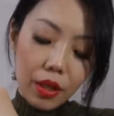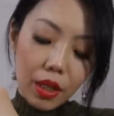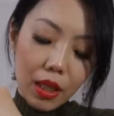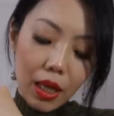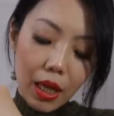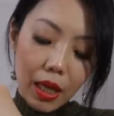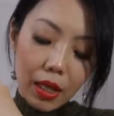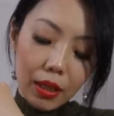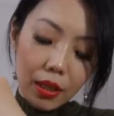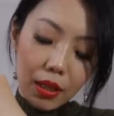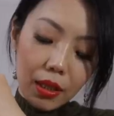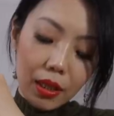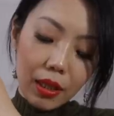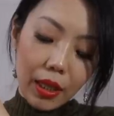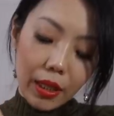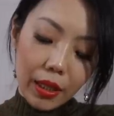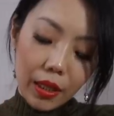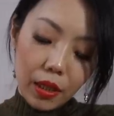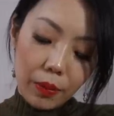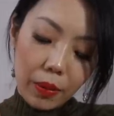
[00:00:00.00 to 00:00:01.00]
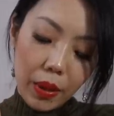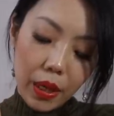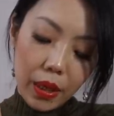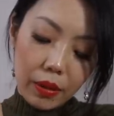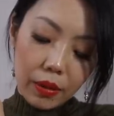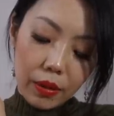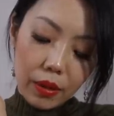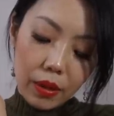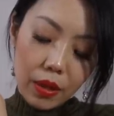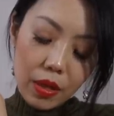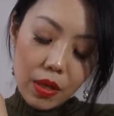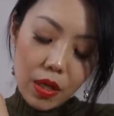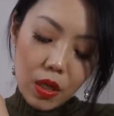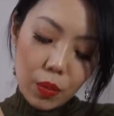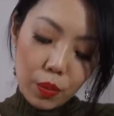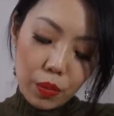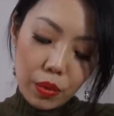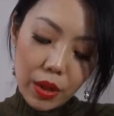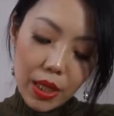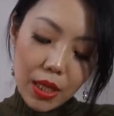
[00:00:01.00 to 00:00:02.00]
thing that I did like about this
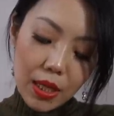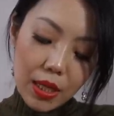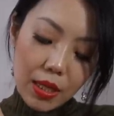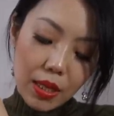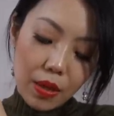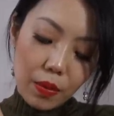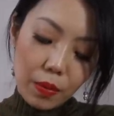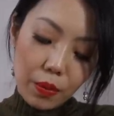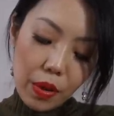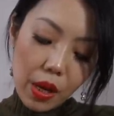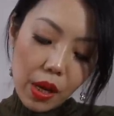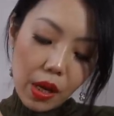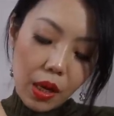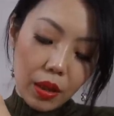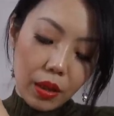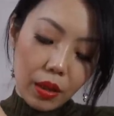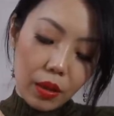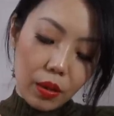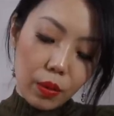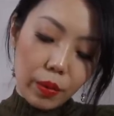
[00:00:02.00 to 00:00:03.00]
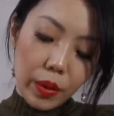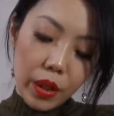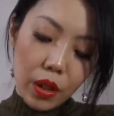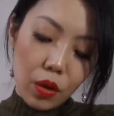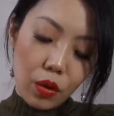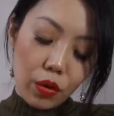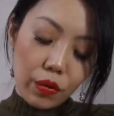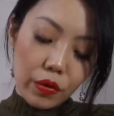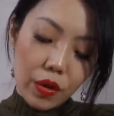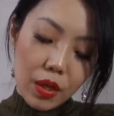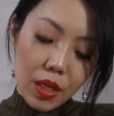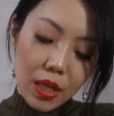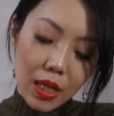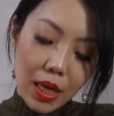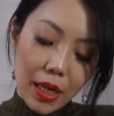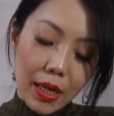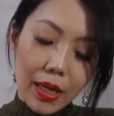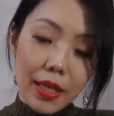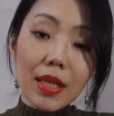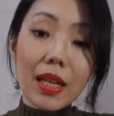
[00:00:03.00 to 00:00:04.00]
bracelet being a little bit
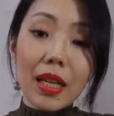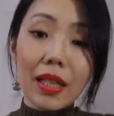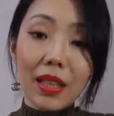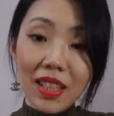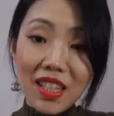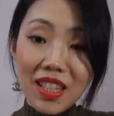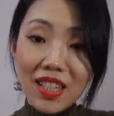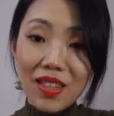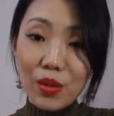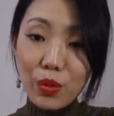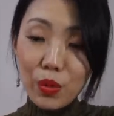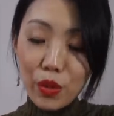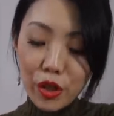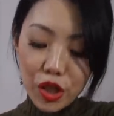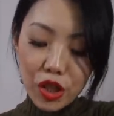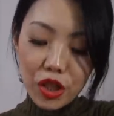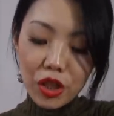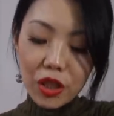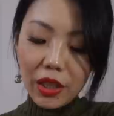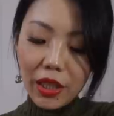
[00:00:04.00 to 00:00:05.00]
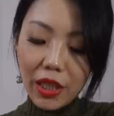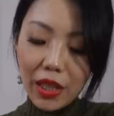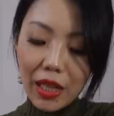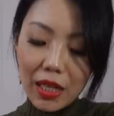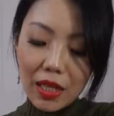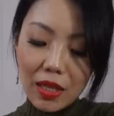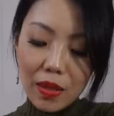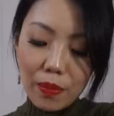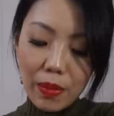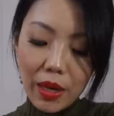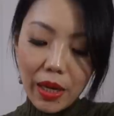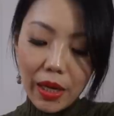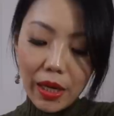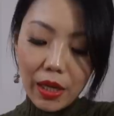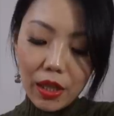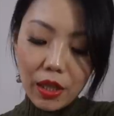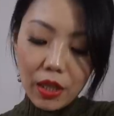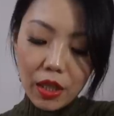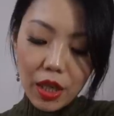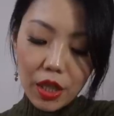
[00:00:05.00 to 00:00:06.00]
oversized, at least originally that's my
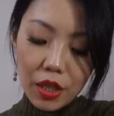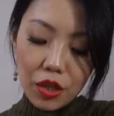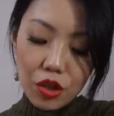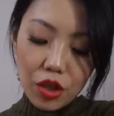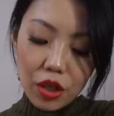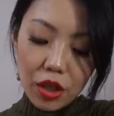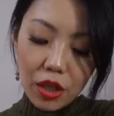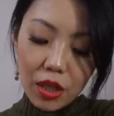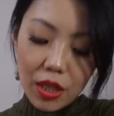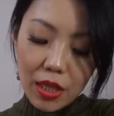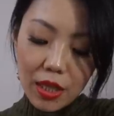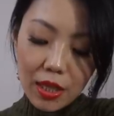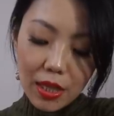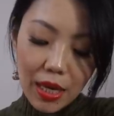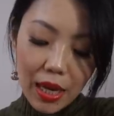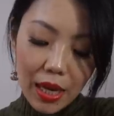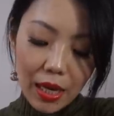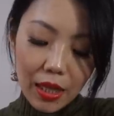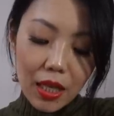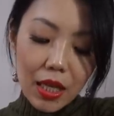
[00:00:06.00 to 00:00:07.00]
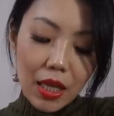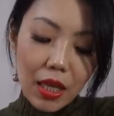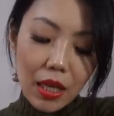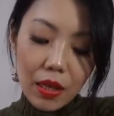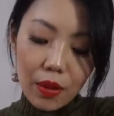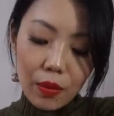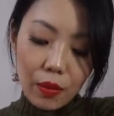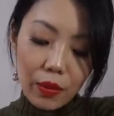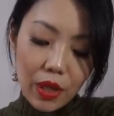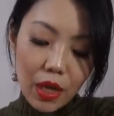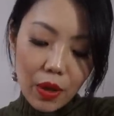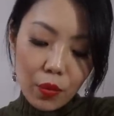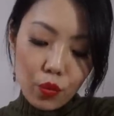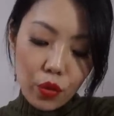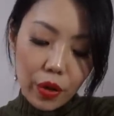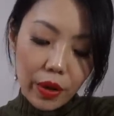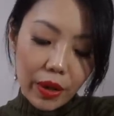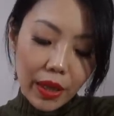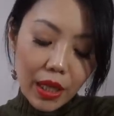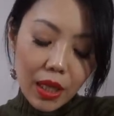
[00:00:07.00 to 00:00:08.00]
intention, is that when I'm
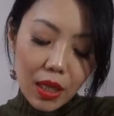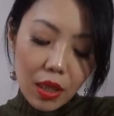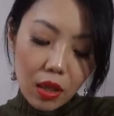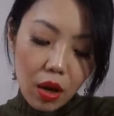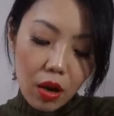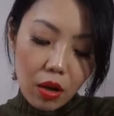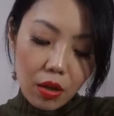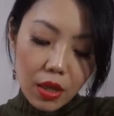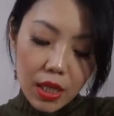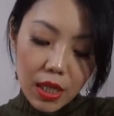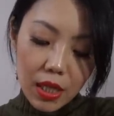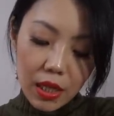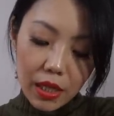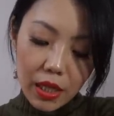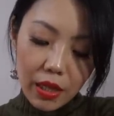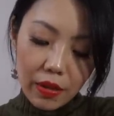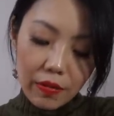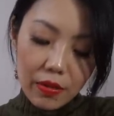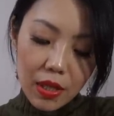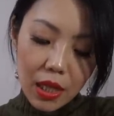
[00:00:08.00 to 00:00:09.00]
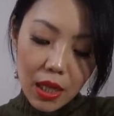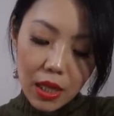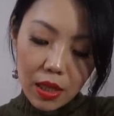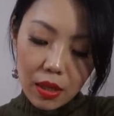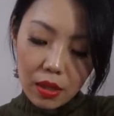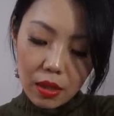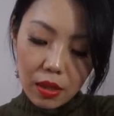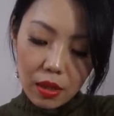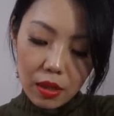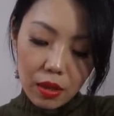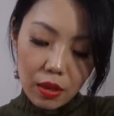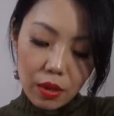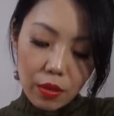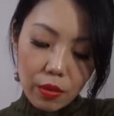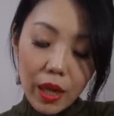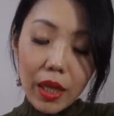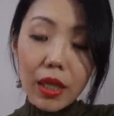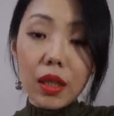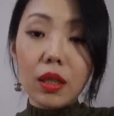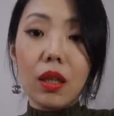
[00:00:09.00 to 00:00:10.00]
wearing long sleeves that are
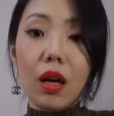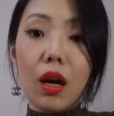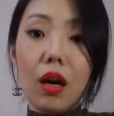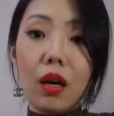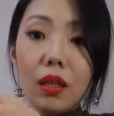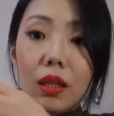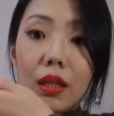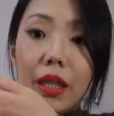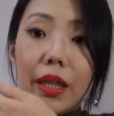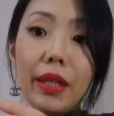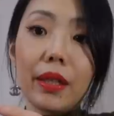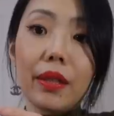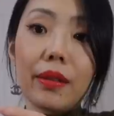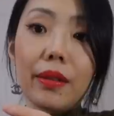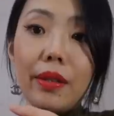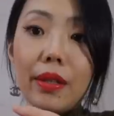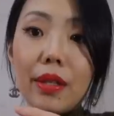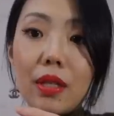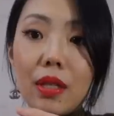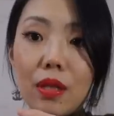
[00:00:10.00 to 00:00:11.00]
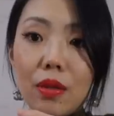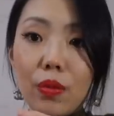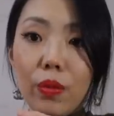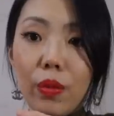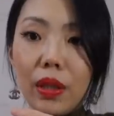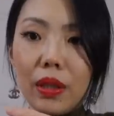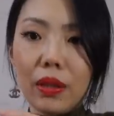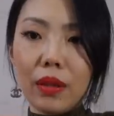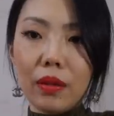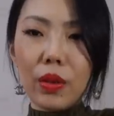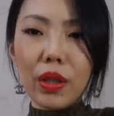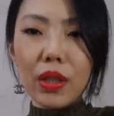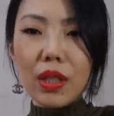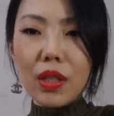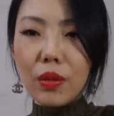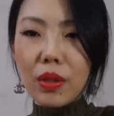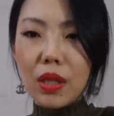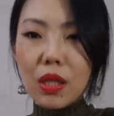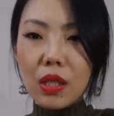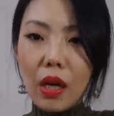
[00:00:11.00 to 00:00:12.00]
quite long, like this one, well
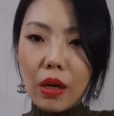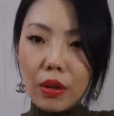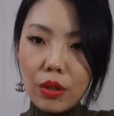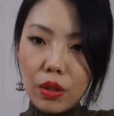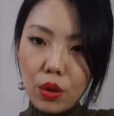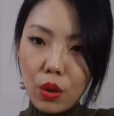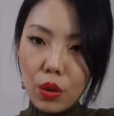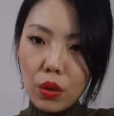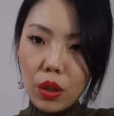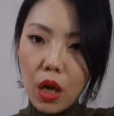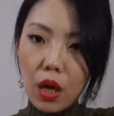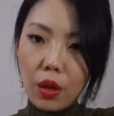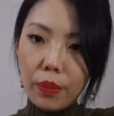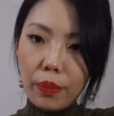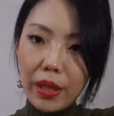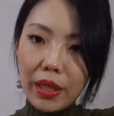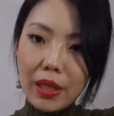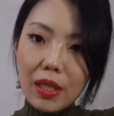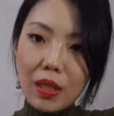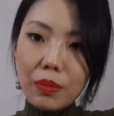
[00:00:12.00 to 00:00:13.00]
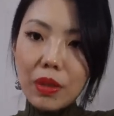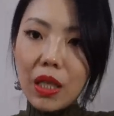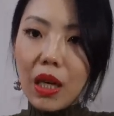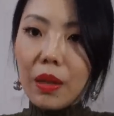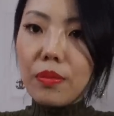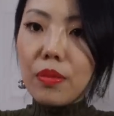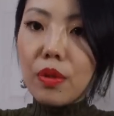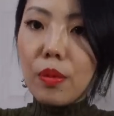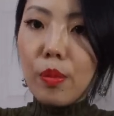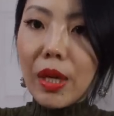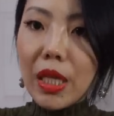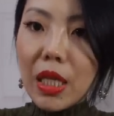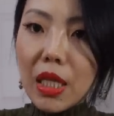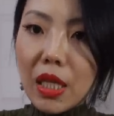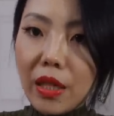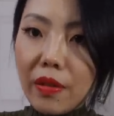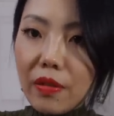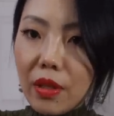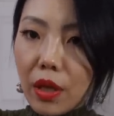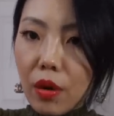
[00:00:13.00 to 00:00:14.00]
this one's not so long, but sometimes my
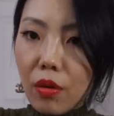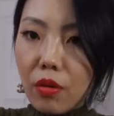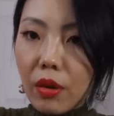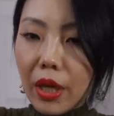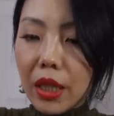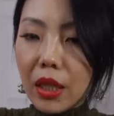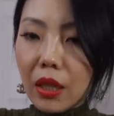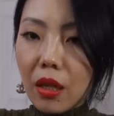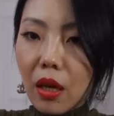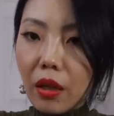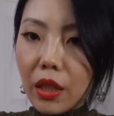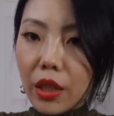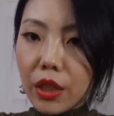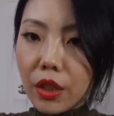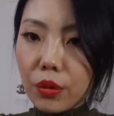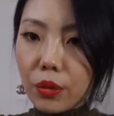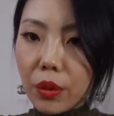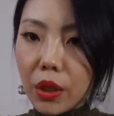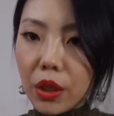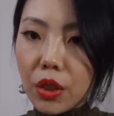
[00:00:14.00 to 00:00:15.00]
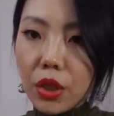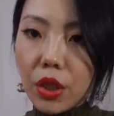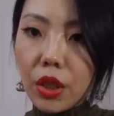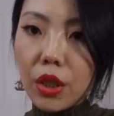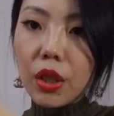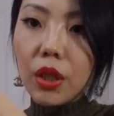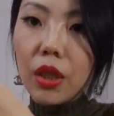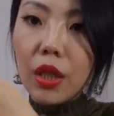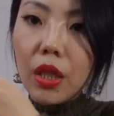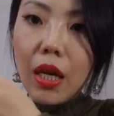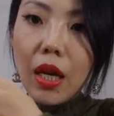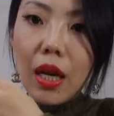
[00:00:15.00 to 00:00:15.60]
sleeves are quite long in the winter,